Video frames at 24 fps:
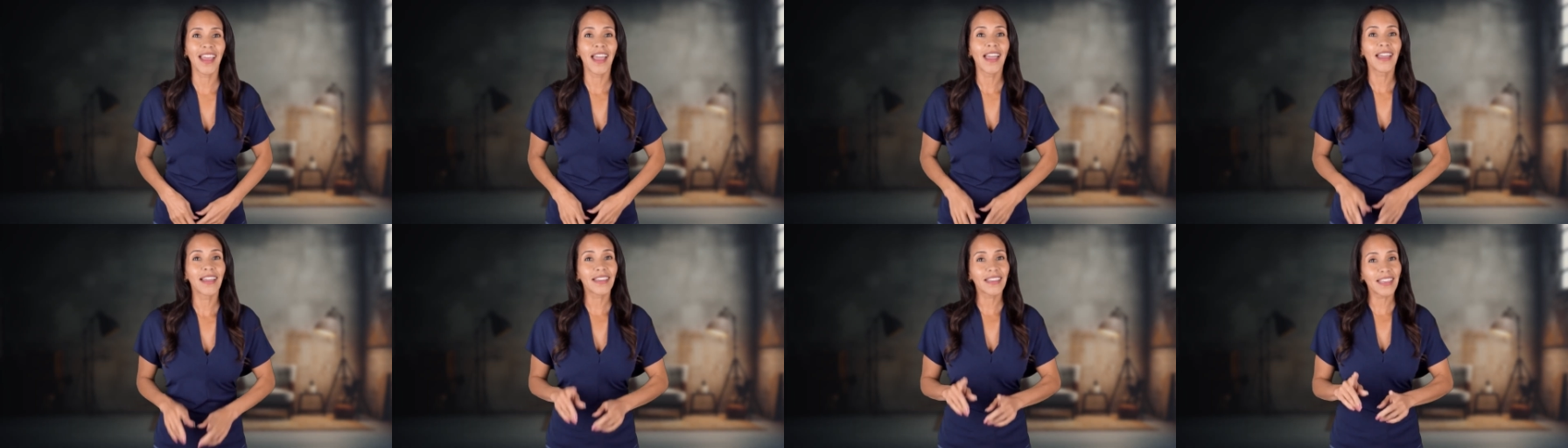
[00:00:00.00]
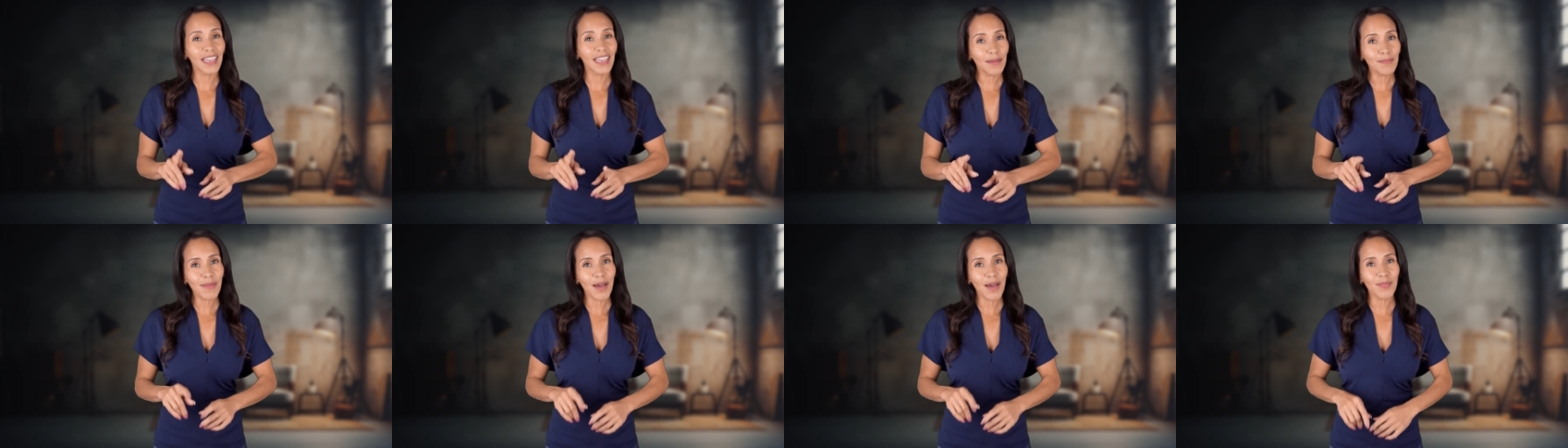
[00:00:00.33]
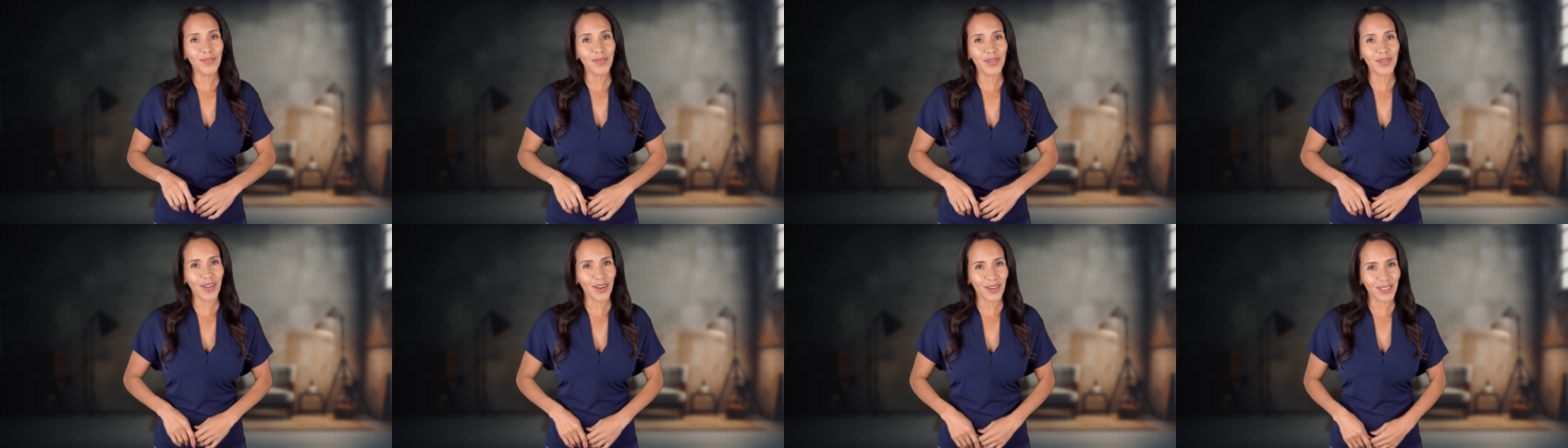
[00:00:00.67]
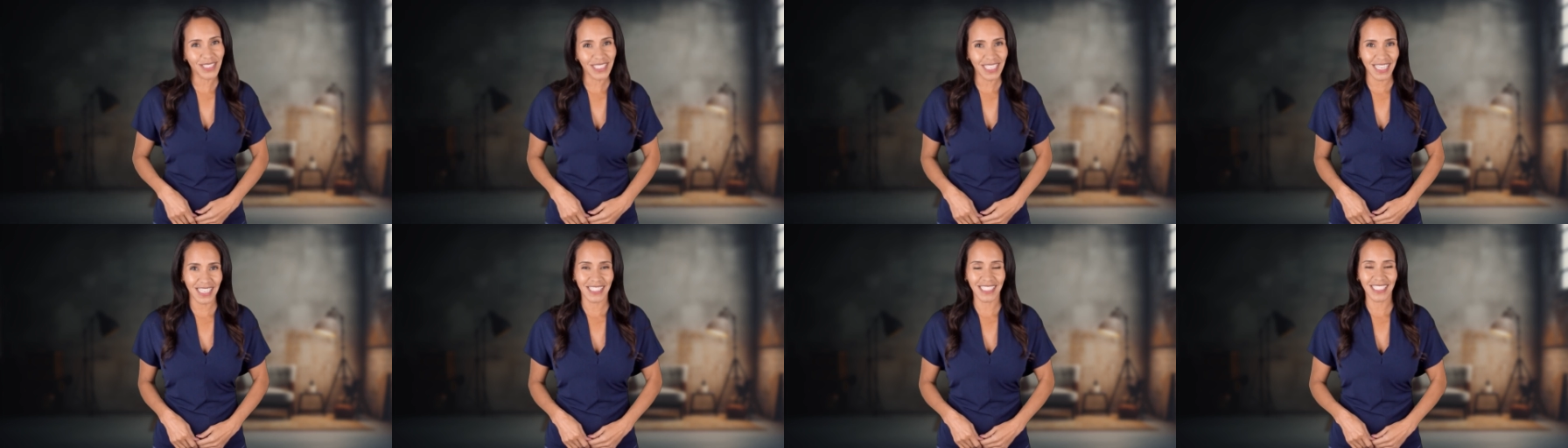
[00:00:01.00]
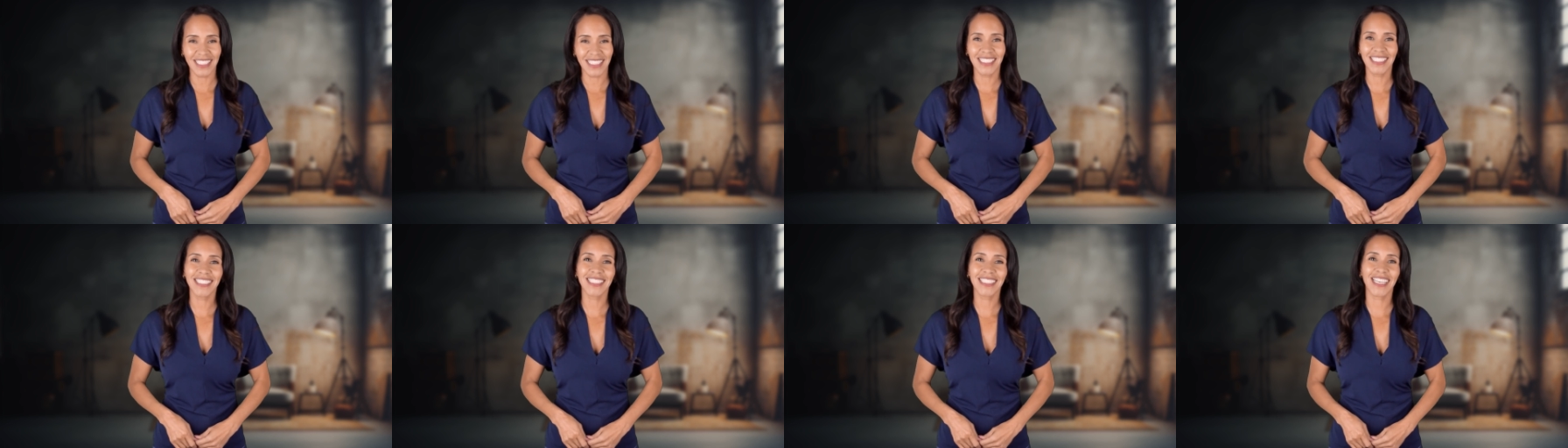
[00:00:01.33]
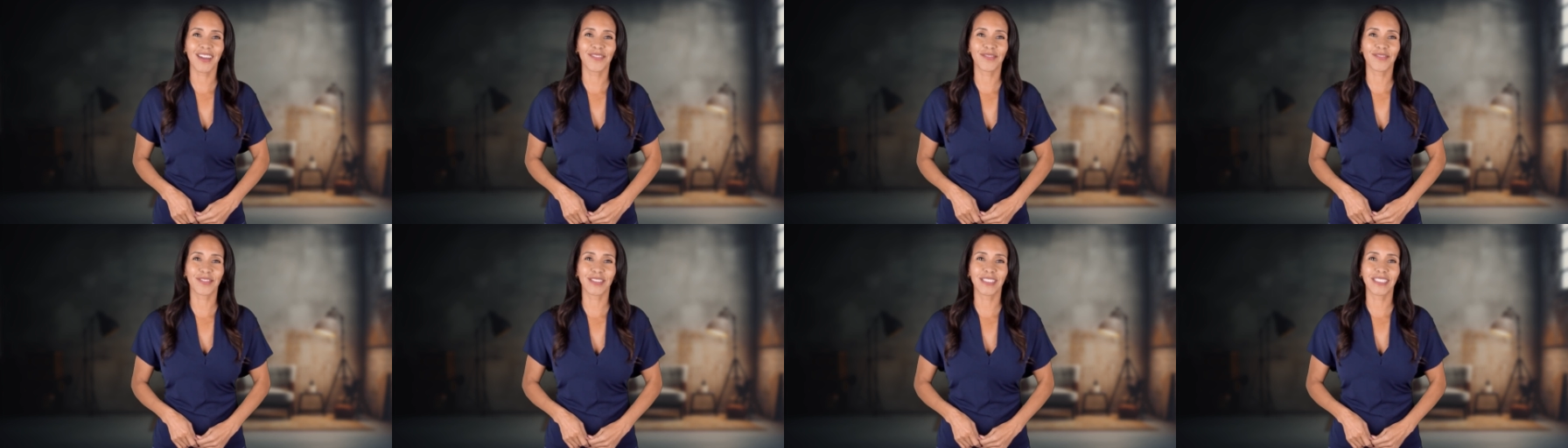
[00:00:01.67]
Keep up with our daily
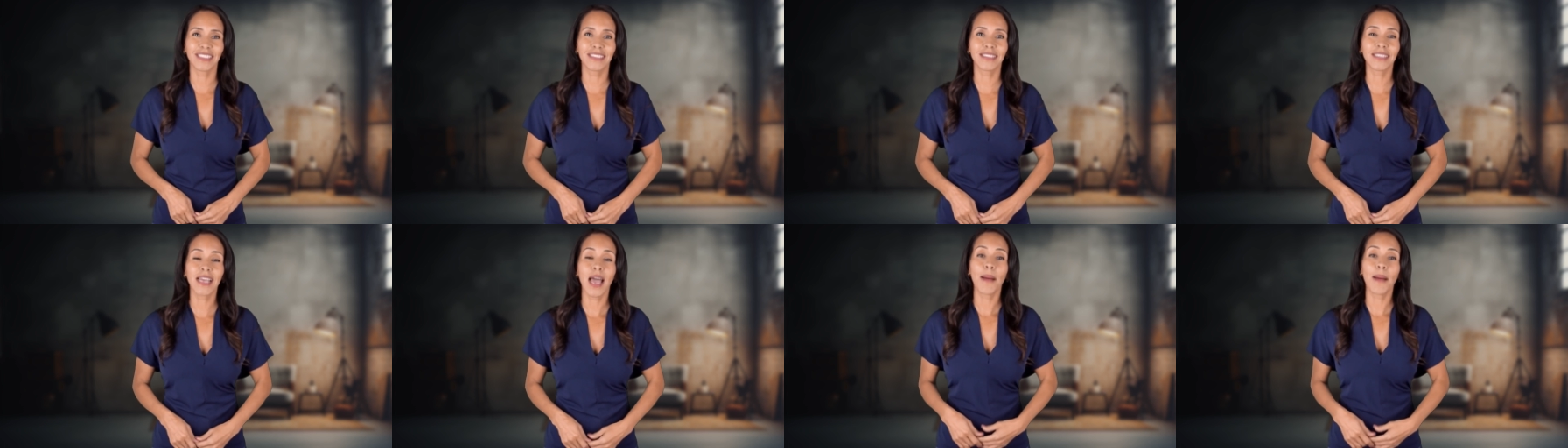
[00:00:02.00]
discoveries